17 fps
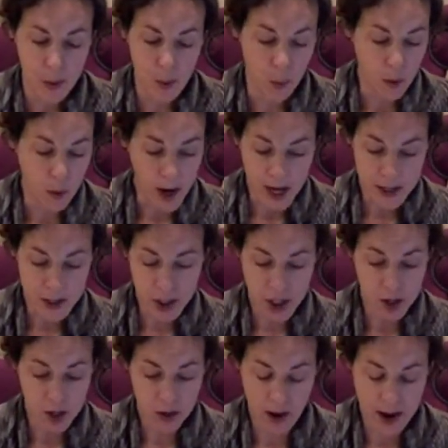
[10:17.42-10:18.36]
Watch
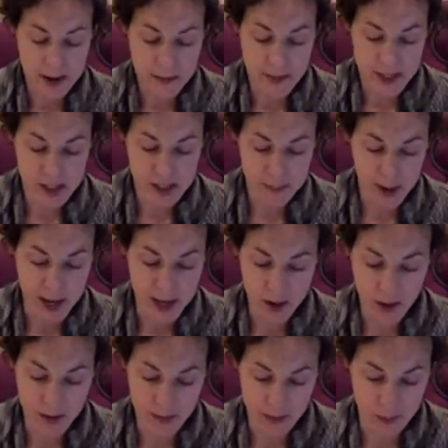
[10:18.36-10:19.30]
it, cried Miss
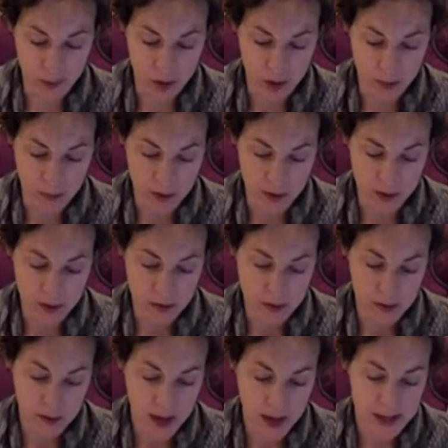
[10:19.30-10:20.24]
Spider at the room,
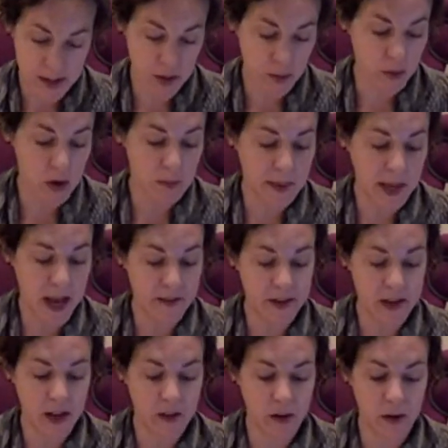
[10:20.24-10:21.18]
as the room
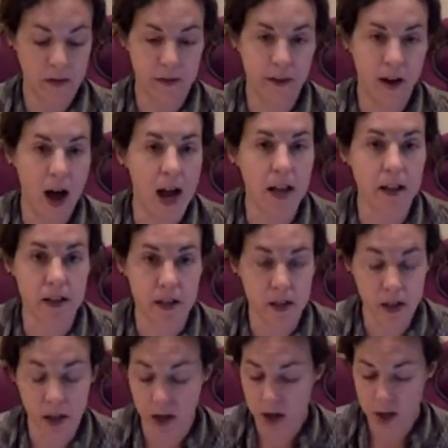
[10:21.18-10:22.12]
gave another
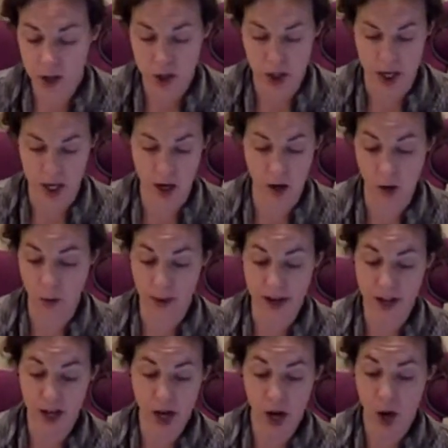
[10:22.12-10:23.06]
violent lurch. Here we
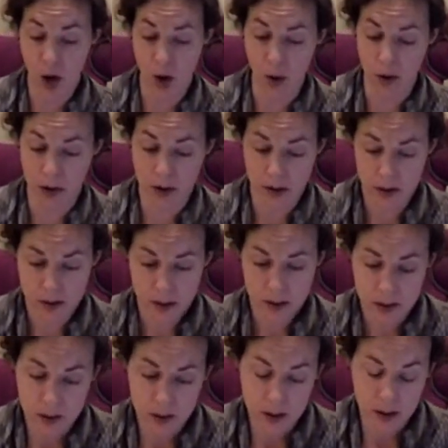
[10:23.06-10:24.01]
go.
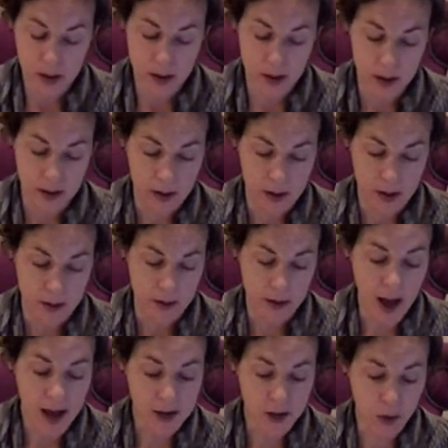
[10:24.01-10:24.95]

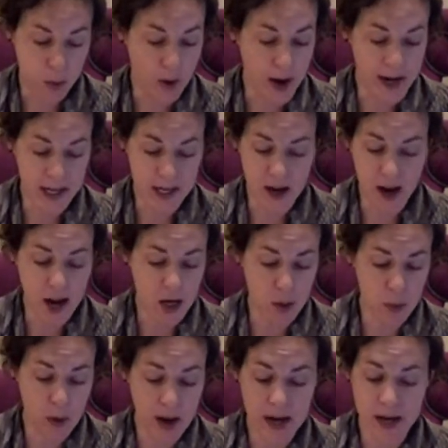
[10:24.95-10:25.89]
Not quite,
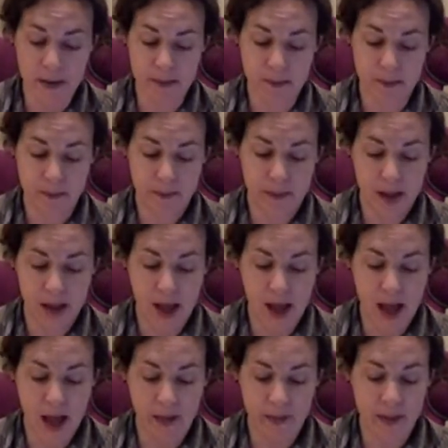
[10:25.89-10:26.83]
not quite.
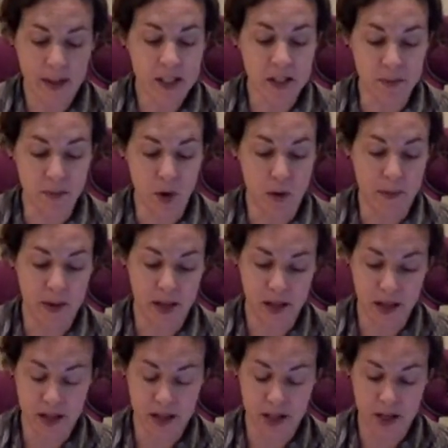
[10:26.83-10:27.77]
At this
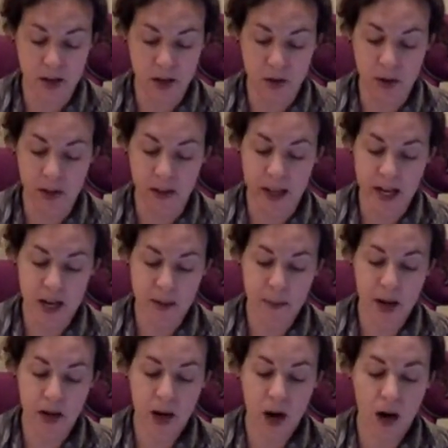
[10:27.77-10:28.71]
moment, continued the
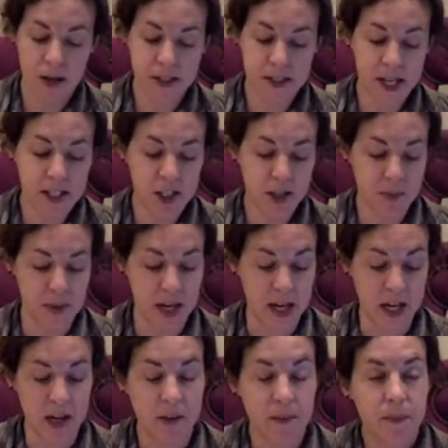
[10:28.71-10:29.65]
ladybug, our
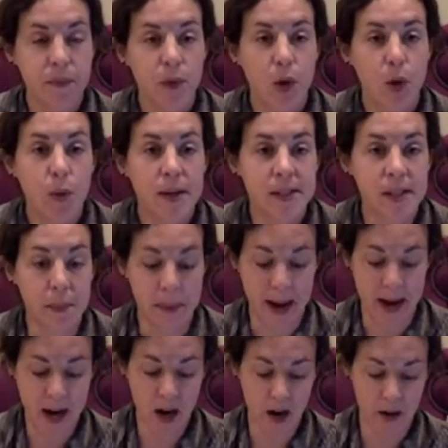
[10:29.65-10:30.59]
centipede, who has a
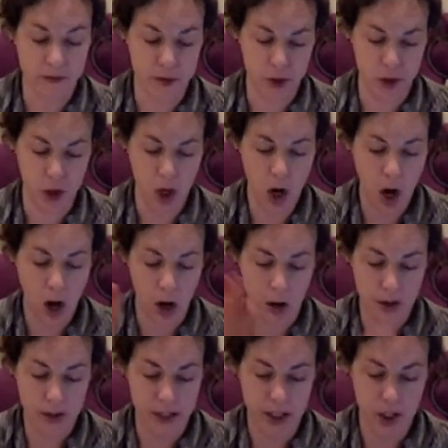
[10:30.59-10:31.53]
pair of
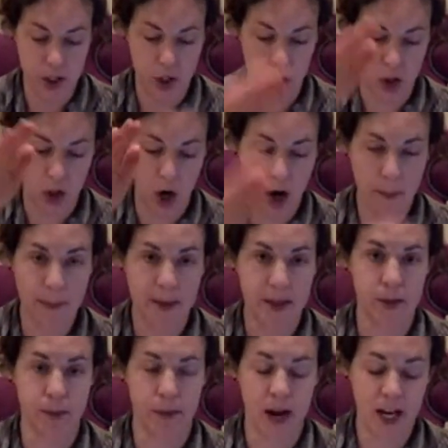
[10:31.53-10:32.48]
jaws as sharp
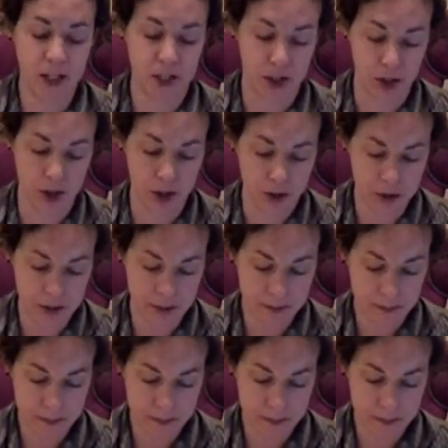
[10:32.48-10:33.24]
as razors,